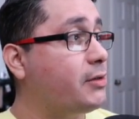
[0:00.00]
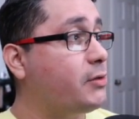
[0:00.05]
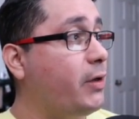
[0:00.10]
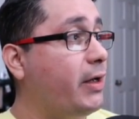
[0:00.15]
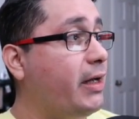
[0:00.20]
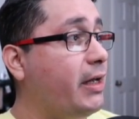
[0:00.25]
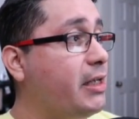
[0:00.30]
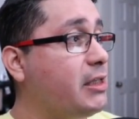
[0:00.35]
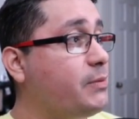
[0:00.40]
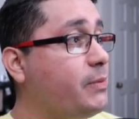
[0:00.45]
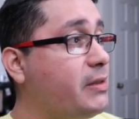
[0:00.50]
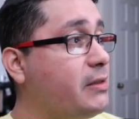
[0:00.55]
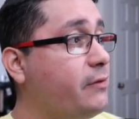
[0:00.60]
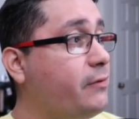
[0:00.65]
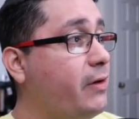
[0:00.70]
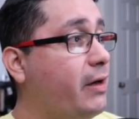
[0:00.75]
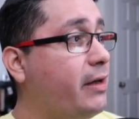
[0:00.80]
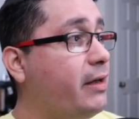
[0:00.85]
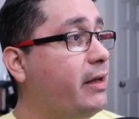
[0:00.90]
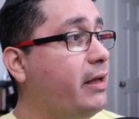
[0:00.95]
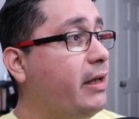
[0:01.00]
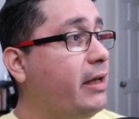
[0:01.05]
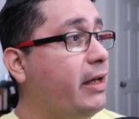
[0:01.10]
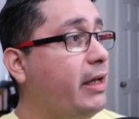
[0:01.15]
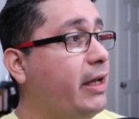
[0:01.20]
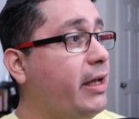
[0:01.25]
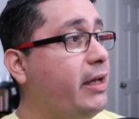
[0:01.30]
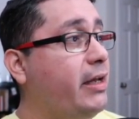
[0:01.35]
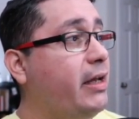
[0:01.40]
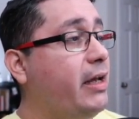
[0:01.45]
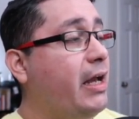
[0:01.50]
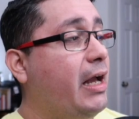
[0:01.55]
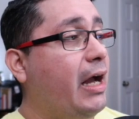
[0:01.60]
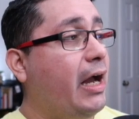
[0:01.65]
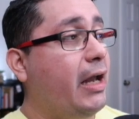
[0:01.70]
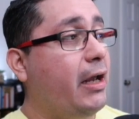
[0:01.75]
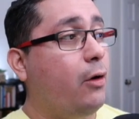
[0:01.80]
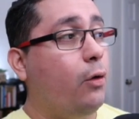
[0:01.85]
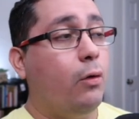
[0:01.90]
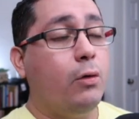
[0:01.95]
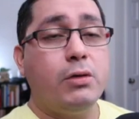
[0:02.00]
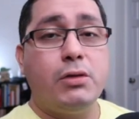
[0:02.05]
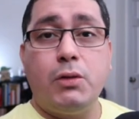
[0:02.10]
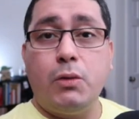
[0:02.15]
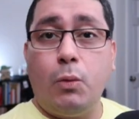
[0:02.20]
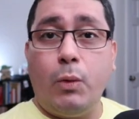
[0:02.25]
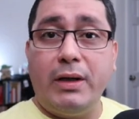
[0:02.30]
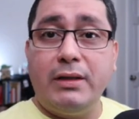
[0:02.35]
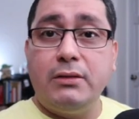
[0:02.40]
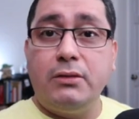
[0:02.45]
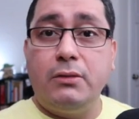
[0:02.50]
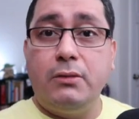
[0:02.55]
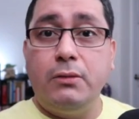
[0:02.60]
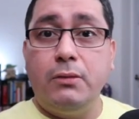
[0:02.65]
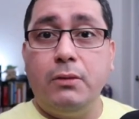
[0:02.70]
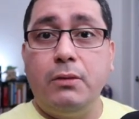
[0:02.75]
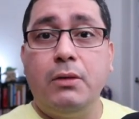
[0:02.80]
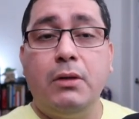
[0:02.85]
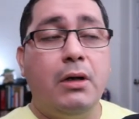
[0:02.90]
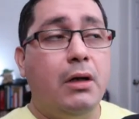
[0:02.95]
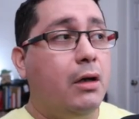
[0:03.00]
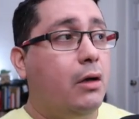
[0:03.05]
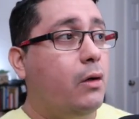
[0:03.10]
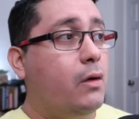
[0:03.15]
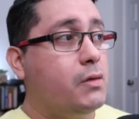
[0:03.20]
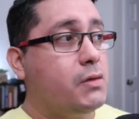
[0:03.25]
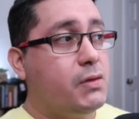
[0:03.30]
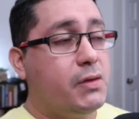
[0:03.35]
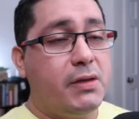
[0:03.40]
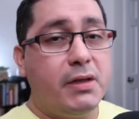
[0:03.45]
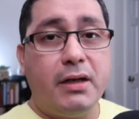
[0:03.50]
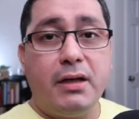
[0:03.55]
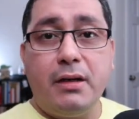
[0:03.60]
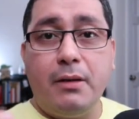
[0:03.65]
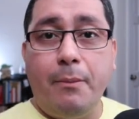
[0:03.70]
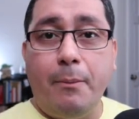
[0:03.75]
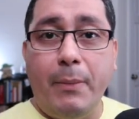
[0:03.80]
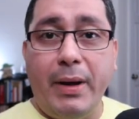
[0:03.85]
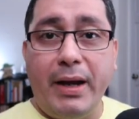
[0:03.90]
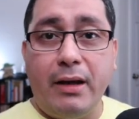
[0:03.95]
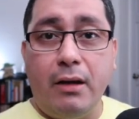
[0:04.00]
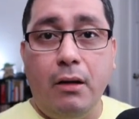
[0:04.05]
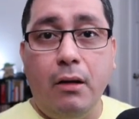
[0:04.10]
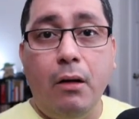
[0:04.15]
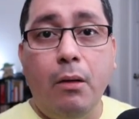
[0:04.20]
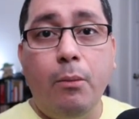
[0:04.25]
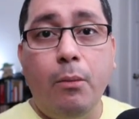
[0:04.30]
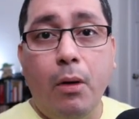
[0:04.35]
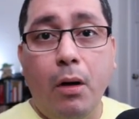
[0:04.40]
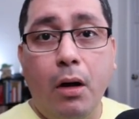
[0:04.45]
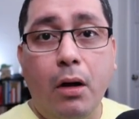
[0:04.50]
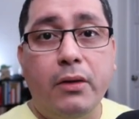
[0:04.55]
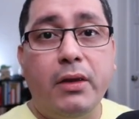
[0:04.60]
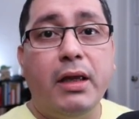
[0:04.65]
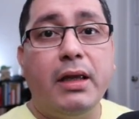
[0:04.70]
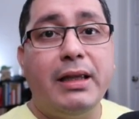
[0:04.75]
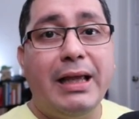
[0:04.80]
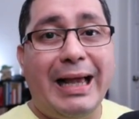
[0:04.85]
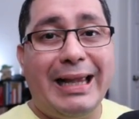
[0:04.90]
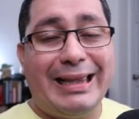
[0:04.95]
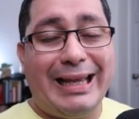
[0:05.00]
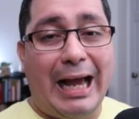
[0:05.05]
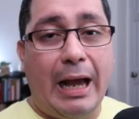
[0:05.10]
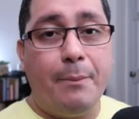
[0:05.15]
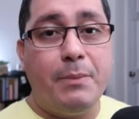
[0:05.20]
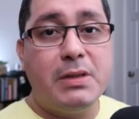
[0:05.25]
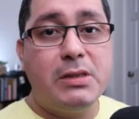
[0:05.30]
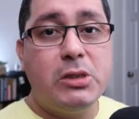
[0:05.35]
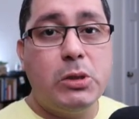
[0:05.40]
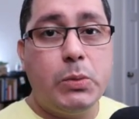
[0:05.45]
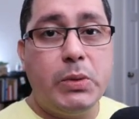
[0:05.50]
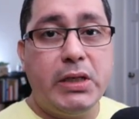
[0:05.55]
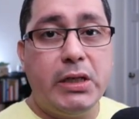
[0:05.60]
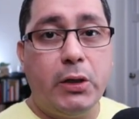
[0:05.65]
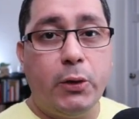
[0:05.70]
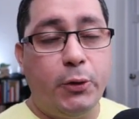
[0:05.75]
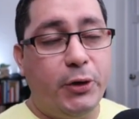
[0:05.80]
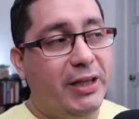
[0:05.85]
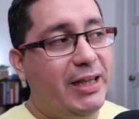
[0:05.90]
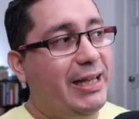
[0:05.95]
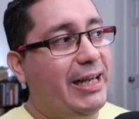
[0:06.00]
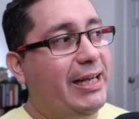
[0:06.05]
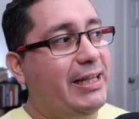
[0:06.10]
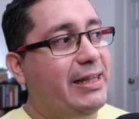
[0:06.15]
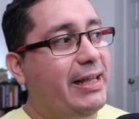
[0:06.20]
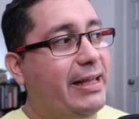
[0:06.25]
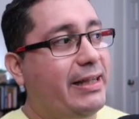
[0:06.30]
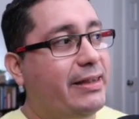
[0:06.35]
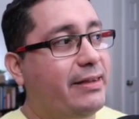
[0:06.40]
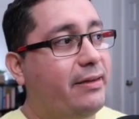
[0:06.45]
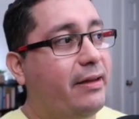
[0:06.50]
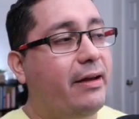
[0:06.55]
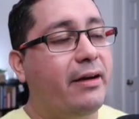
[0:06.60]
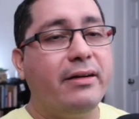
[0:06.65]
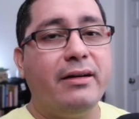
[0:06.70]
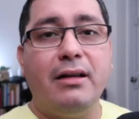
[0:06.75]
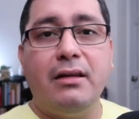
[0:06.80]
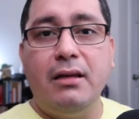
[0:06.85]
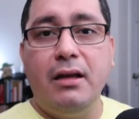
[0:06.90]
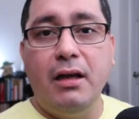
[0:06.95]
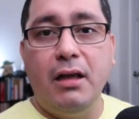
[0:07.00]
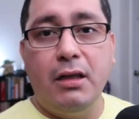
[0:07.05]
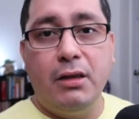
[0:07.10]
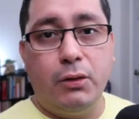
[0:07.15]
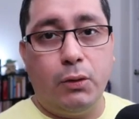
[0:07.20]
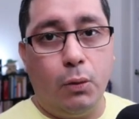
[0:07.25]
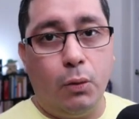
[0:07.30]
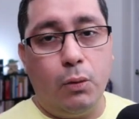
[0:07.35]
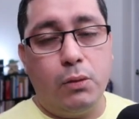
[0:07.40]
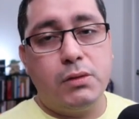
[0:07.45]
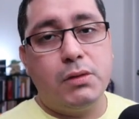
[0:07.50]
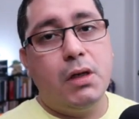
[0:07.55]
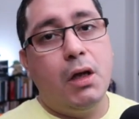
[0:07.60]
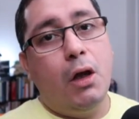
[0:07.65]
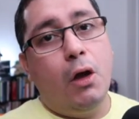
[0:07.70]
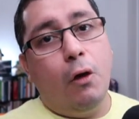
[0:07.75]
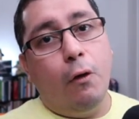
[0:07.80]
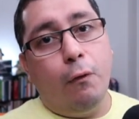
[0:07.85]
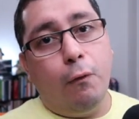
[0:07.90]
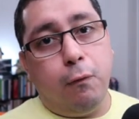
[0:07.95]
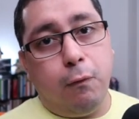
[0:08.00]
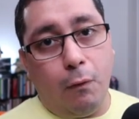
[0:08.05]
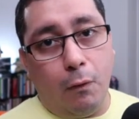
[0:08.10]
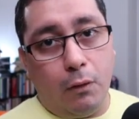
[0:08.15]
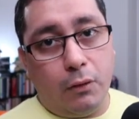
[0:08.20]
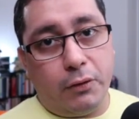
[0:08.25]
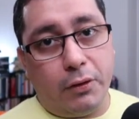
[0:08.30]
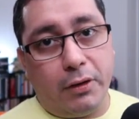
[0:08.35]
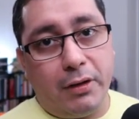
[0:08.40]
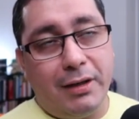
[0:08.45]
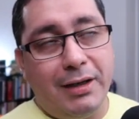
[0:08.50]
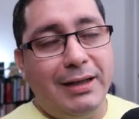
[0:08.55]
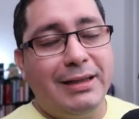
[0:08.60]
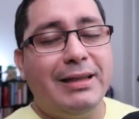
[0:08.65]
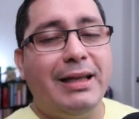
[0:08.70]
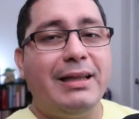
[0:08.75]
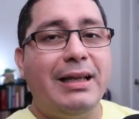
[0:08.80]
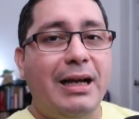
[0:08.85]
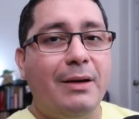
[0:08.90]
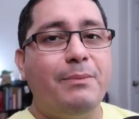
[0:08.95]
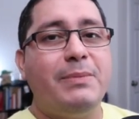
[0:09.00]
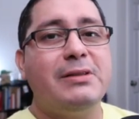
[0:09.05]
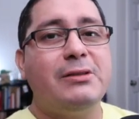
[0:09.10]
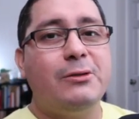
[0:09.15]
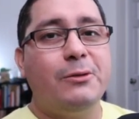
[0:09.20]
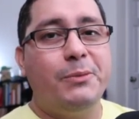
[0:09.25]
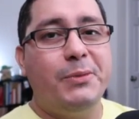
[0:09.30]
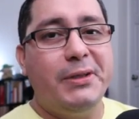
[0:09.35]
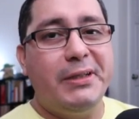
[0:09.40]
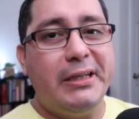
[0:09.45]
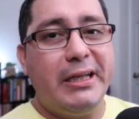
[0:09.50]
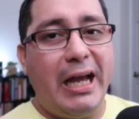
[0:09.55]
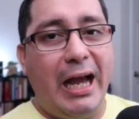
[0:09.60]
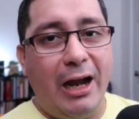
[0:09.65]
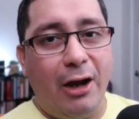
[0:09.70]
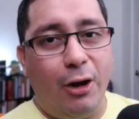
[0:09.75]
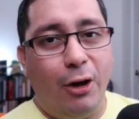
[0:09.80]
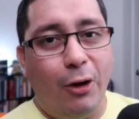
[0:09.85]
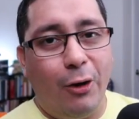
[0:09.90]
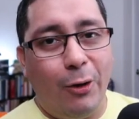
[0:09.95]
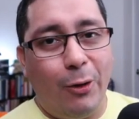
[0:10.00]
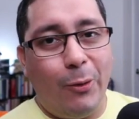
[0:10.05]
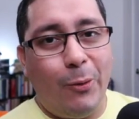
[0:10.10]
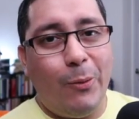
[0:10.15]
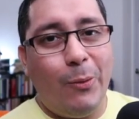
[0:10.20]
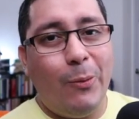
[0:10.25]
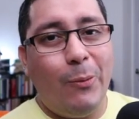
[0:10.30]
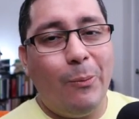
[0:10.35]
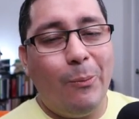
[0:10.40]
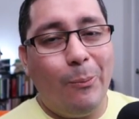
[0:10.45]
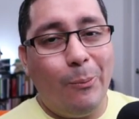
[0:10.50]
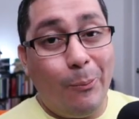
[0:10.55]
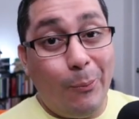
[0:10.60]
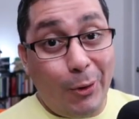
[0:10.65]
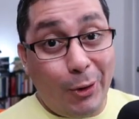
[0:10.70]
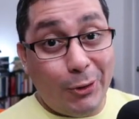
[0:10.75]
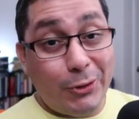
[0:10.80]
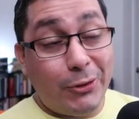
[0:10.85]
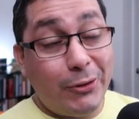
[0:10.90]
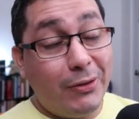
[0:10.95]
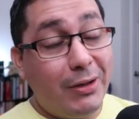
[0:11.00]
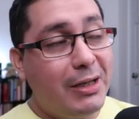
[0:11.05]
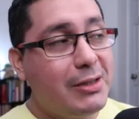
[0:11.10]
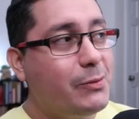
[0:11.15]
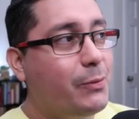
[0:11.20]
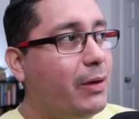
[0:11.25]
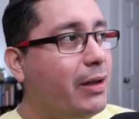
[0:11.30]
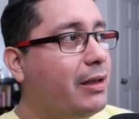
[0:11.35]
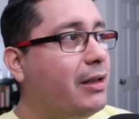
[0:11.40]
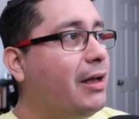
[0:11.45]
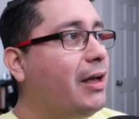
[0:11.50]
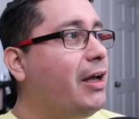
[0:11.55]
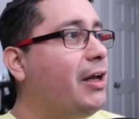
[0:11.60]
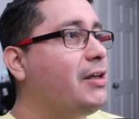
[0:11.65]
So I can specify, hey, I also want to consider my Go mod that happens to be included in the internal tools folder that happens to be a Go module as well.